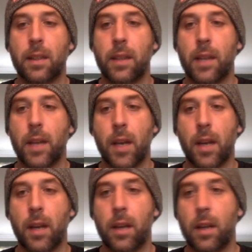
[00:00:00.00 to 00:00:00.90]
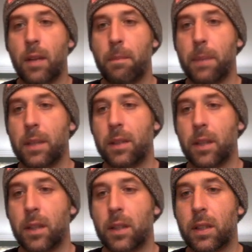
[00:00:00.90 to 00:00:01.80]
the
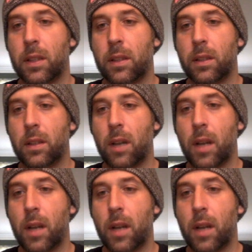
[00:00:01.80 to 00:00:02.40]
business